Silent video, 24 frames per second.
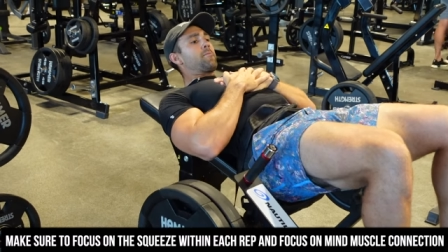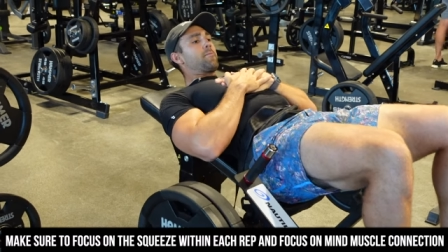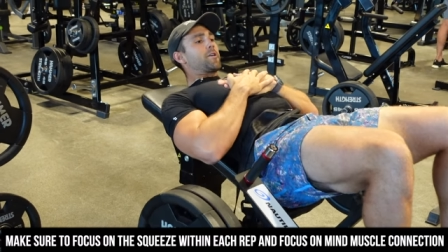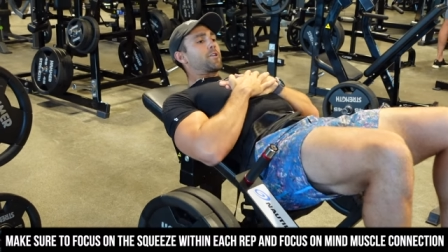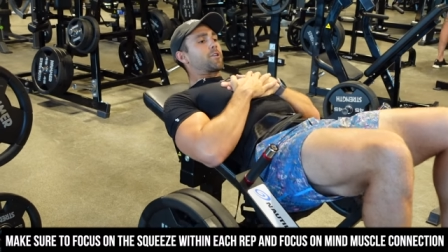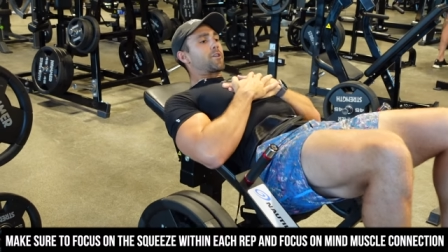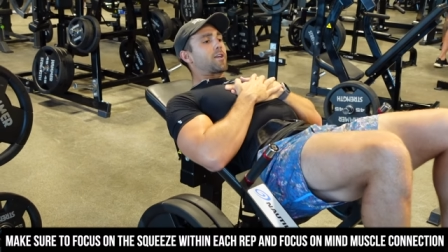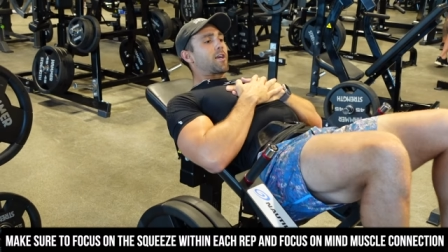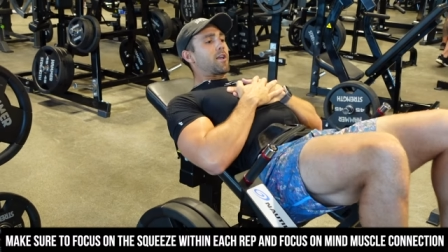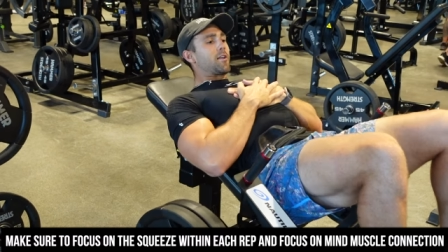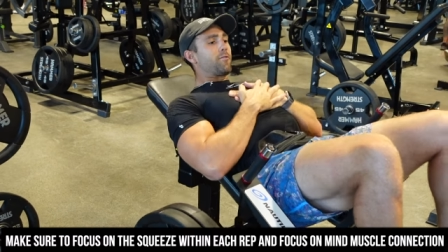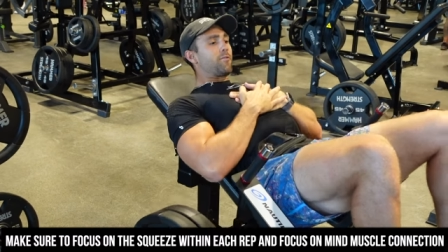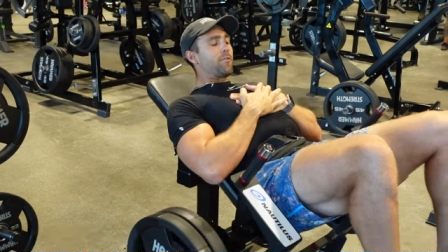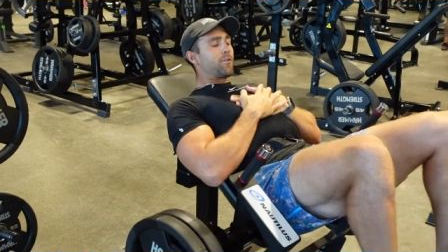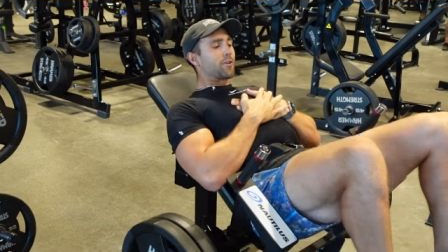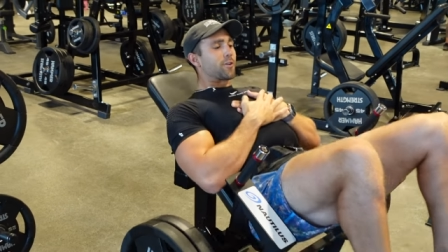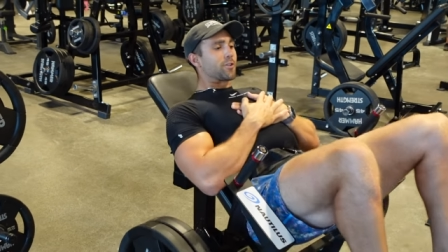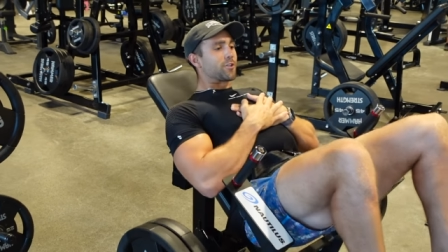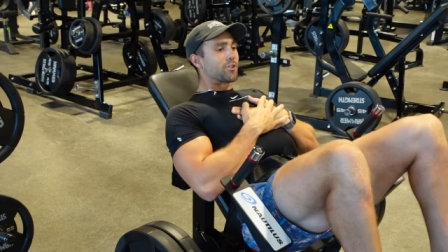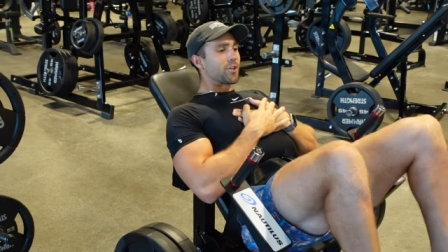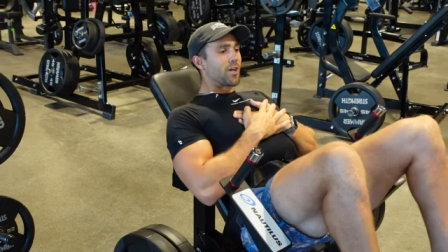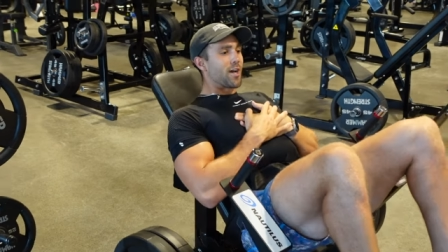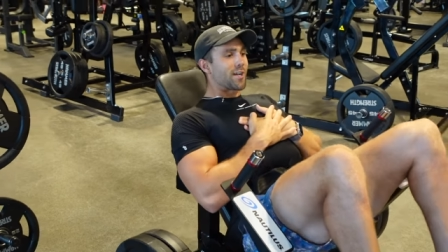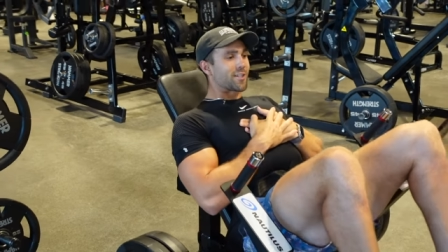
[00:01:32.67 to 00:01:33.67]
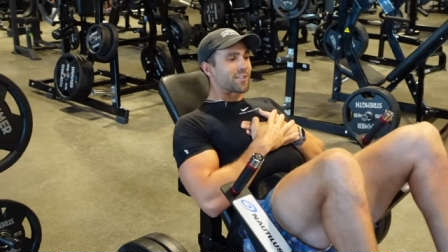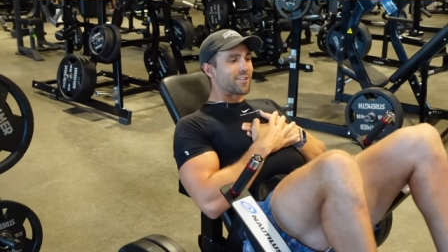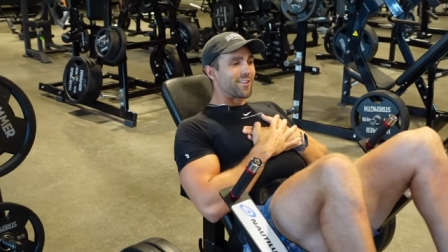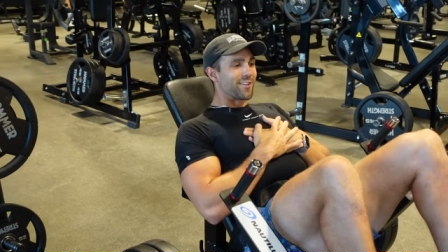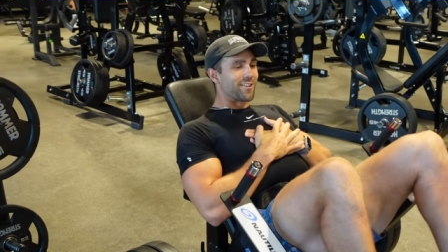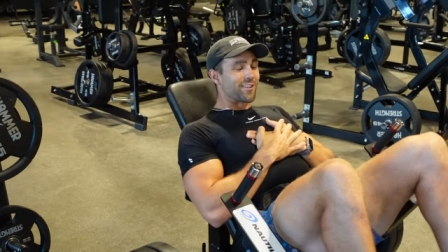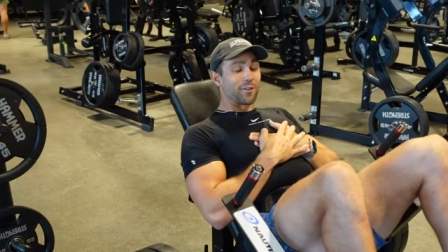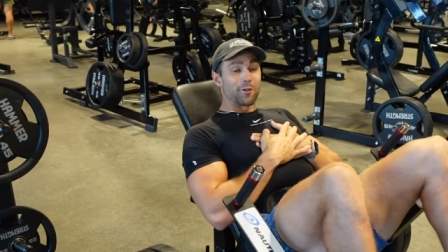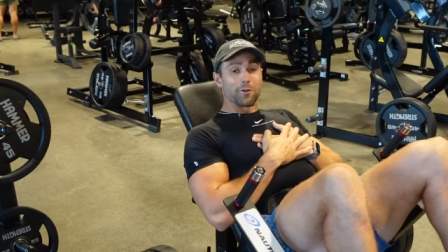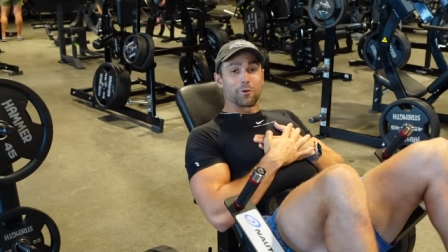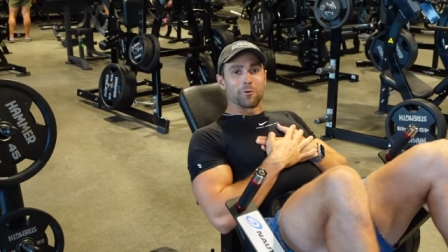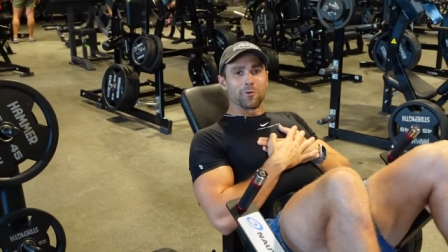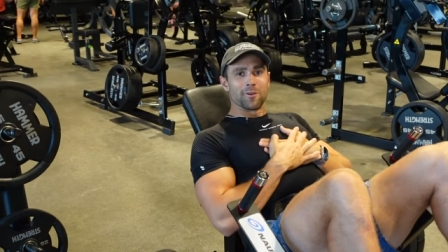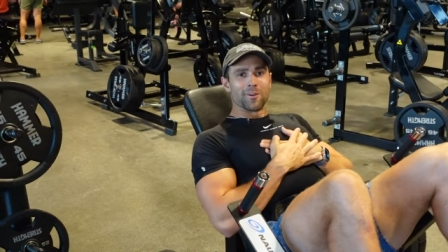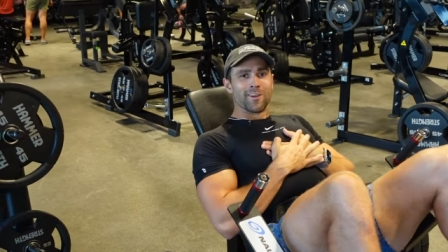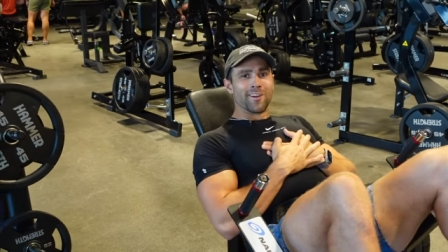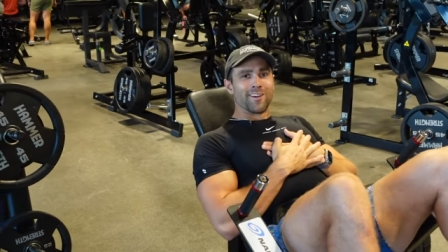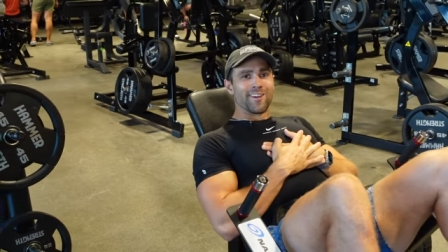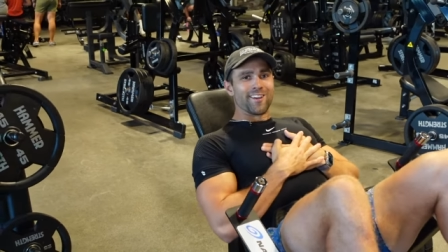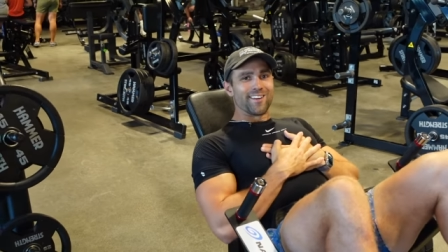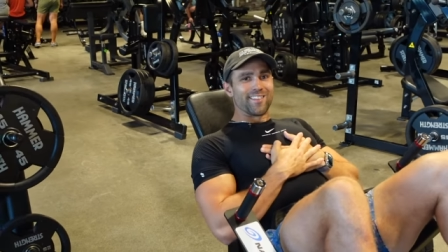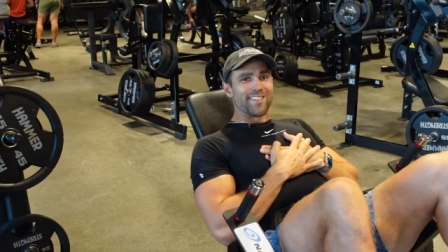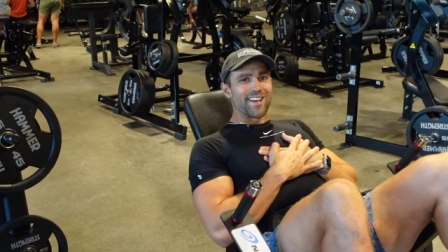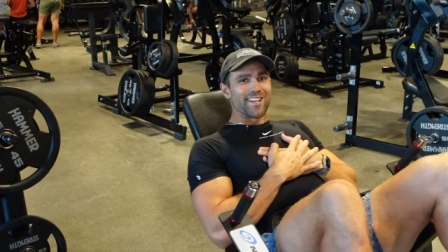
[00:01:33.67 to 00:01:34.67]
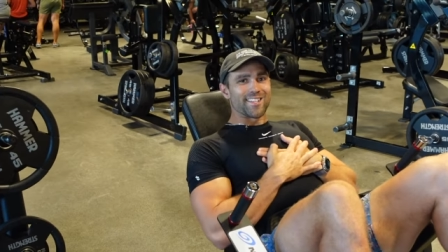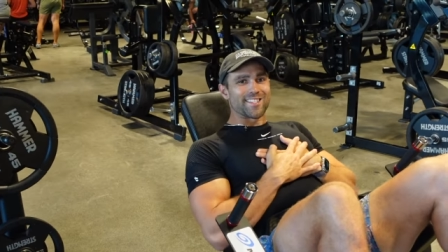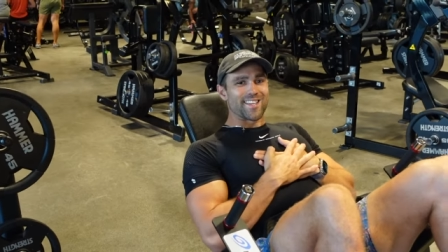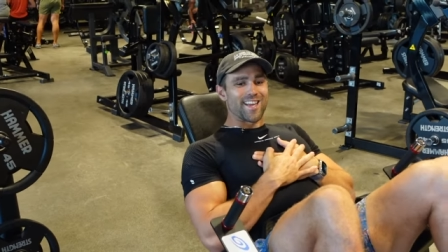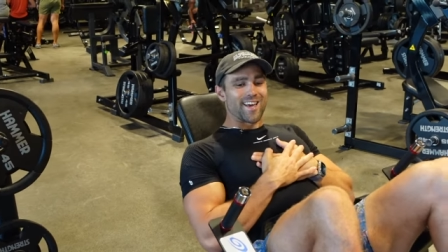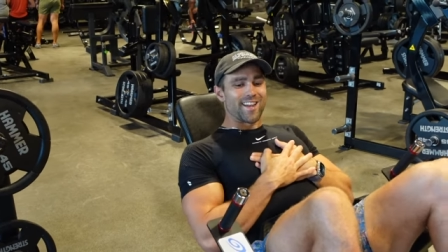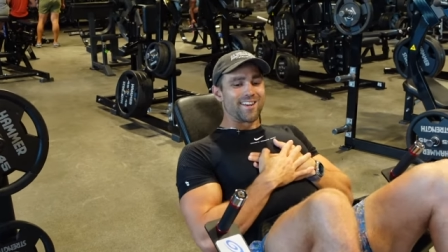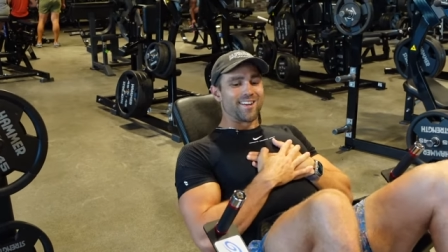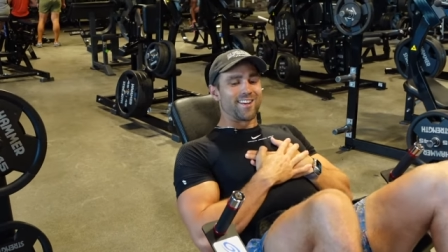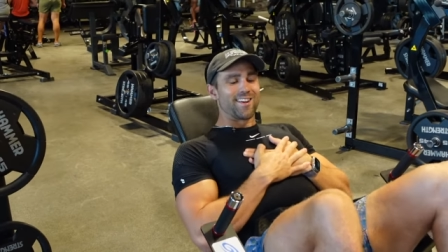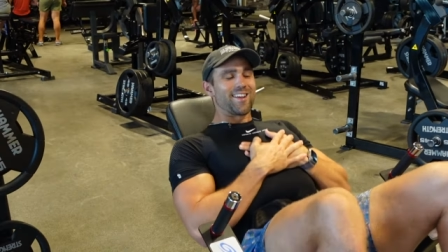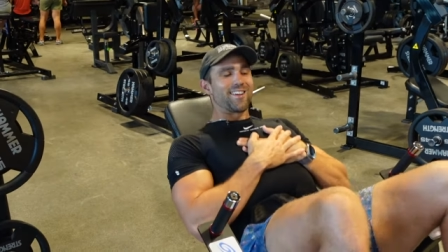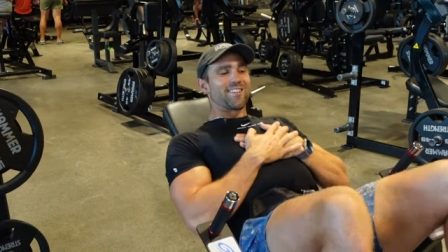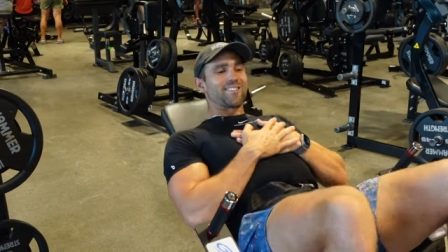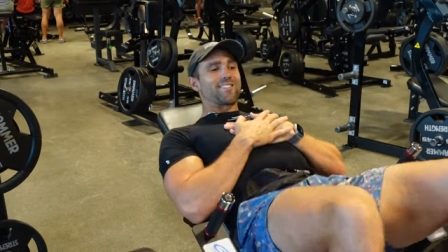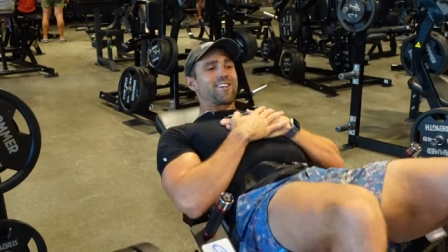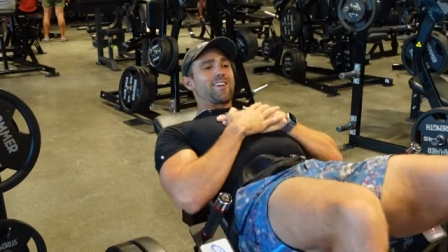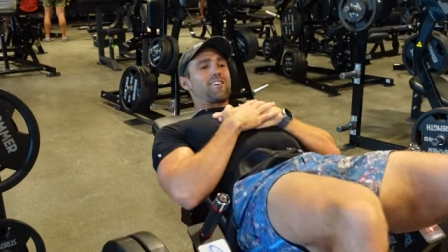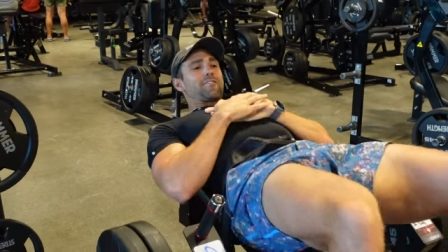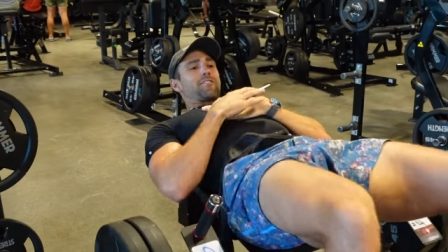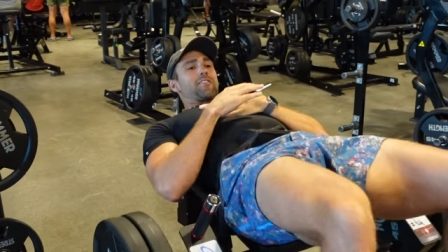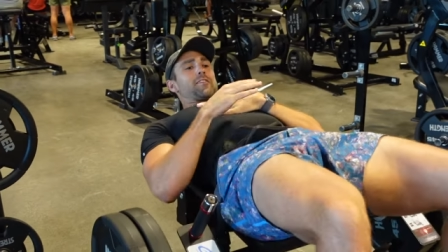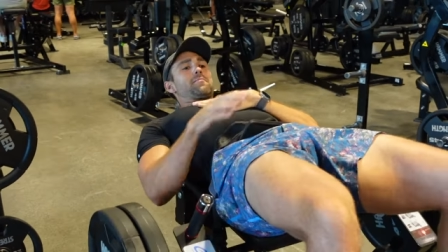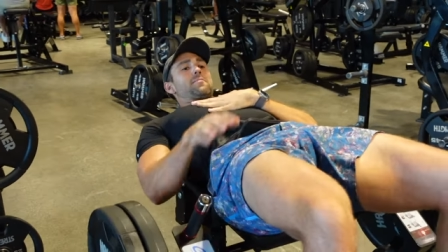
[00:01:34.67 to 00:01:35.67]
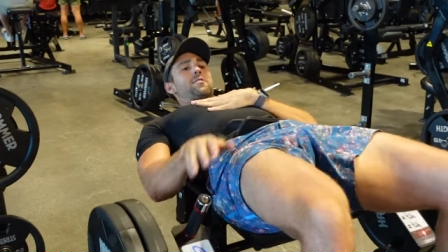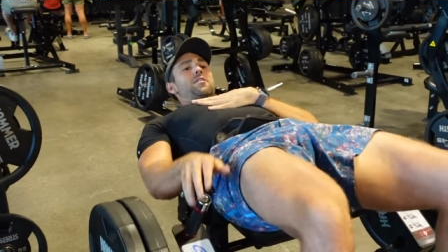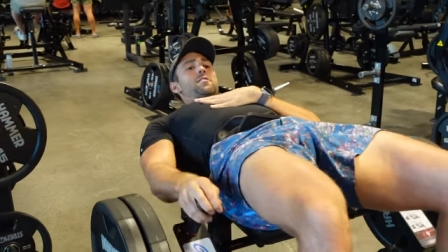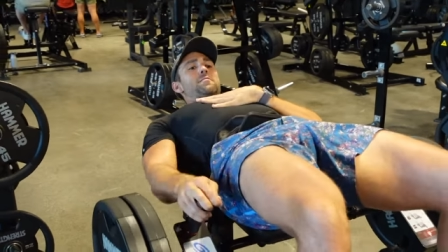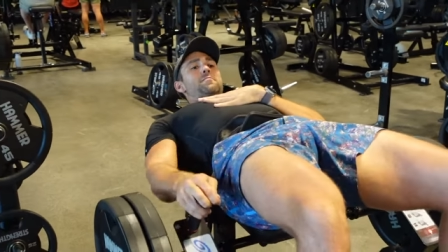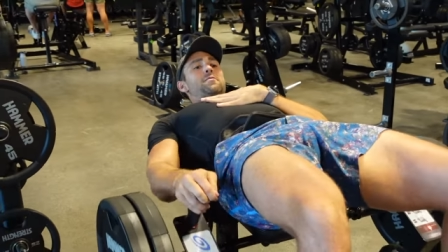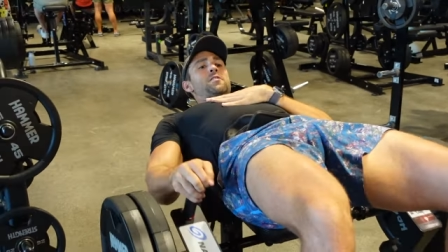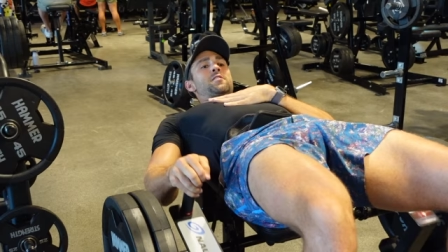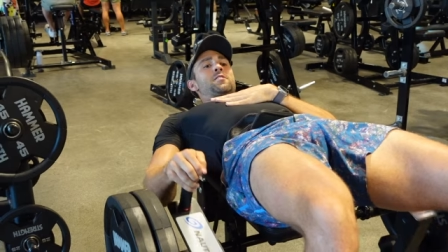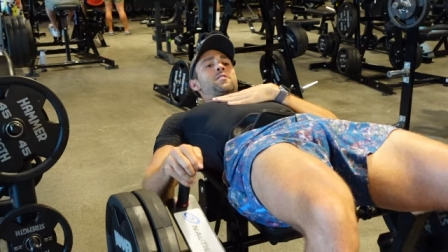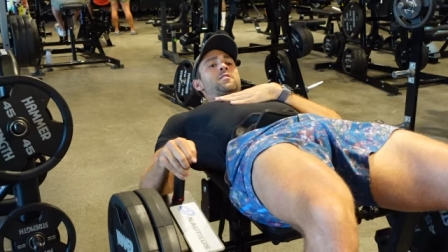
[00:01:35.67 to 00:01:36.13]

Make sure you get a full contraction of the glute. And outside in a nutshell, come up.